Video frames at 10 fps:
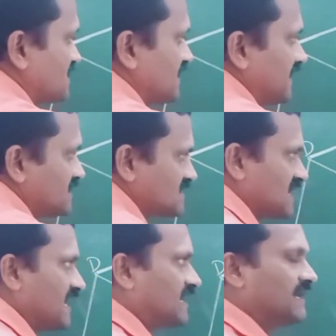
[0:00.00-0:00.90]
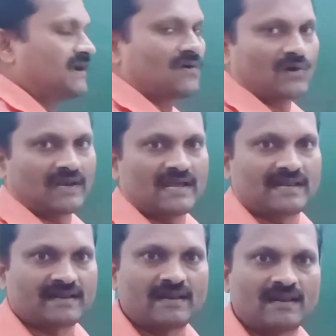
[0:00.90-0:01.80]
is cyclic
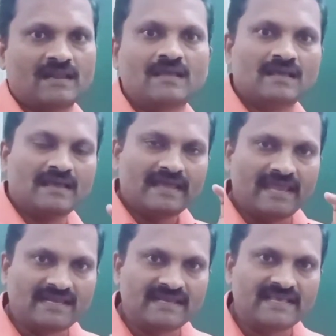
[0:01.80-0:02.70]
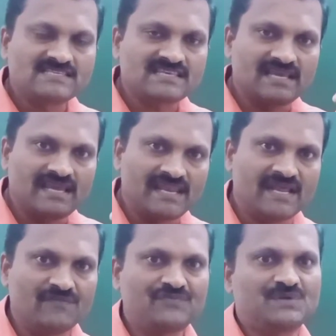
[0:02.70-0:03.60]
quadrilateral, it is
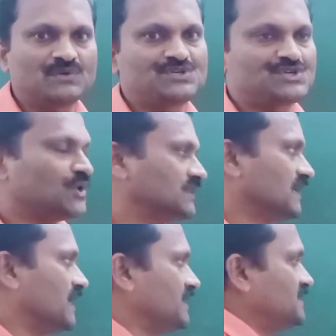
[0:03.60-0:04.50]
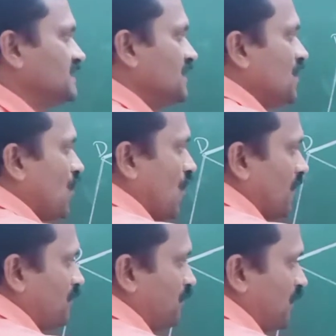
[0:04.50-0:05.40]
enough to show that
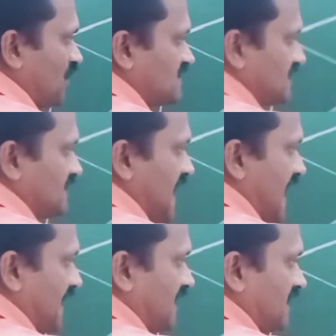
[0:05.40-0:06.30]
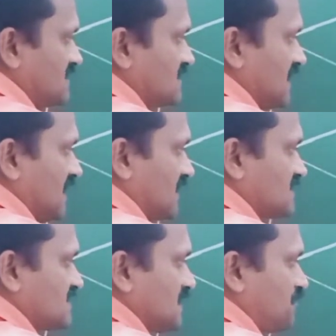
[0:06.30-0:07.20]
opposite angles are
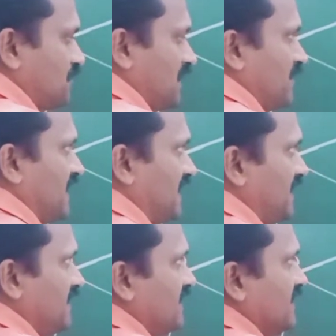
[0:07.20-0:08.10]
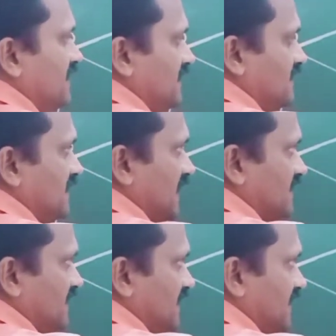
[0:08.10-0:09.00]
supplementary.
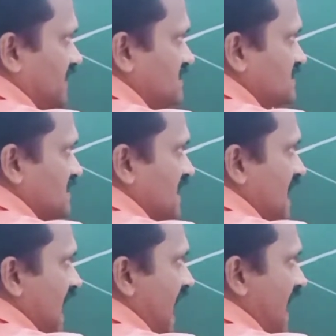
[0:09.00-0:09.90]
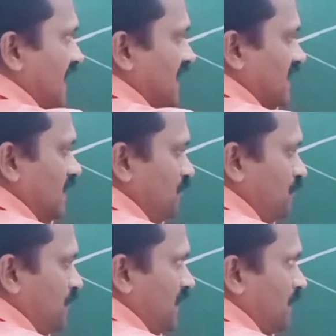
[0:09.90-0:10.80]
That is,
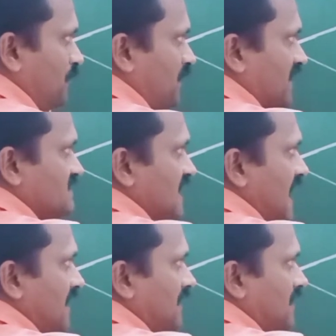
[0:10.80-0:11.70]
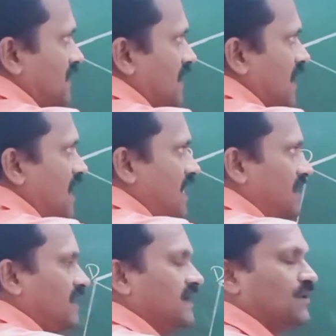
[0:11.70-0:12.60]
angle P plus angle
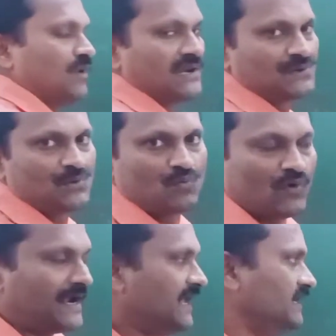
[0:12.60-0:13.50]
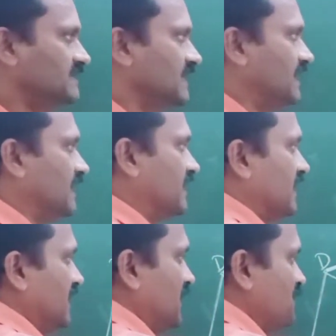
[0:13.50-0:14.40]
R equal to 180
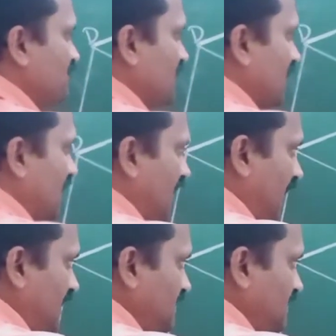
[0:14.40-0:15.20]
degree and